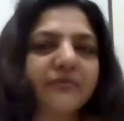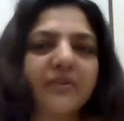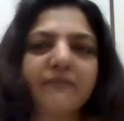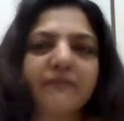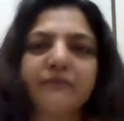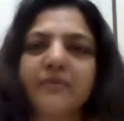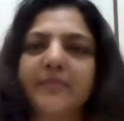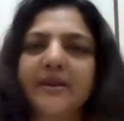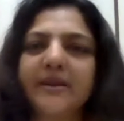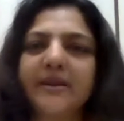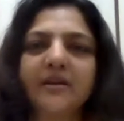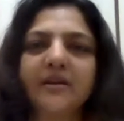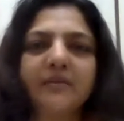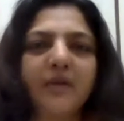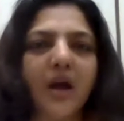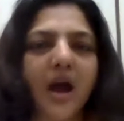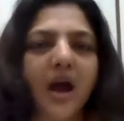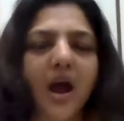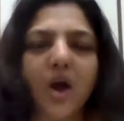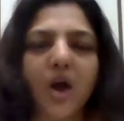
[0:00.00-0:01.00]
from women,
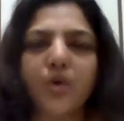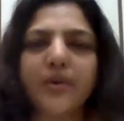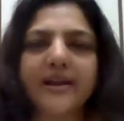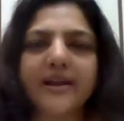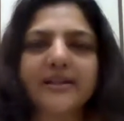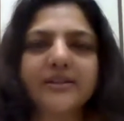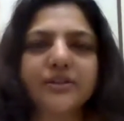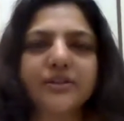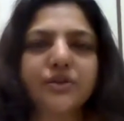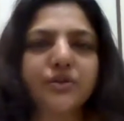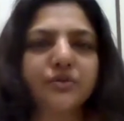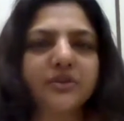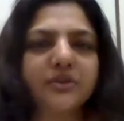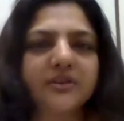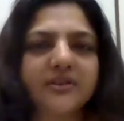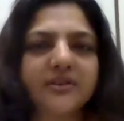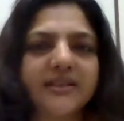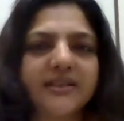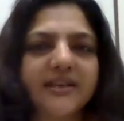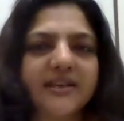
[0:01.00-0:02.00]
how else do you
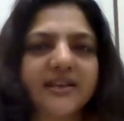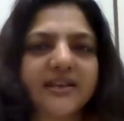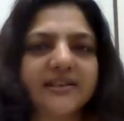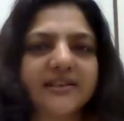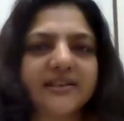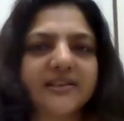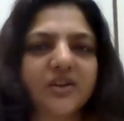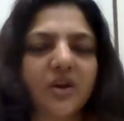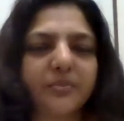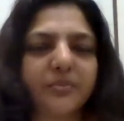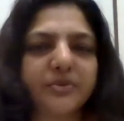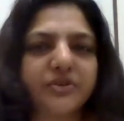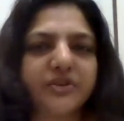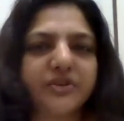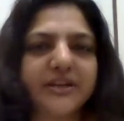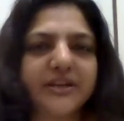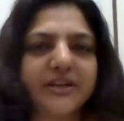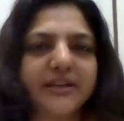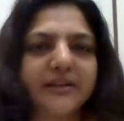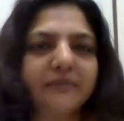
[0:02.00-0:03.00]
see it as an
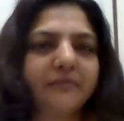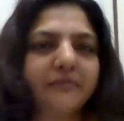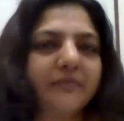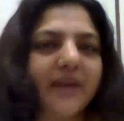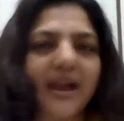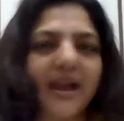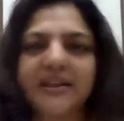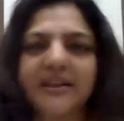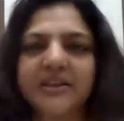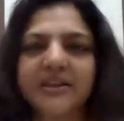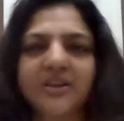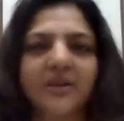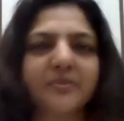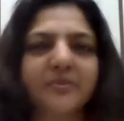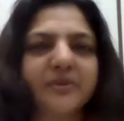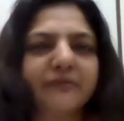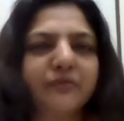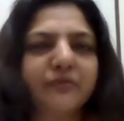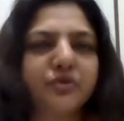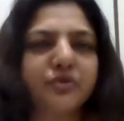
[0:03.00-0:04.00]
opportunity in
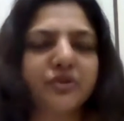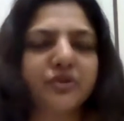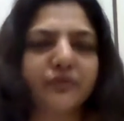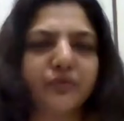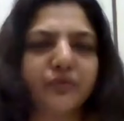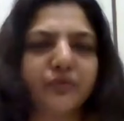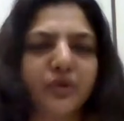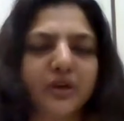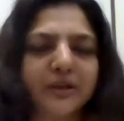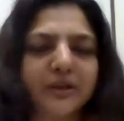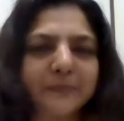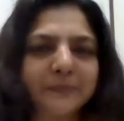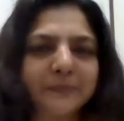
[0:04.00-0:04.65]
terms of future of work?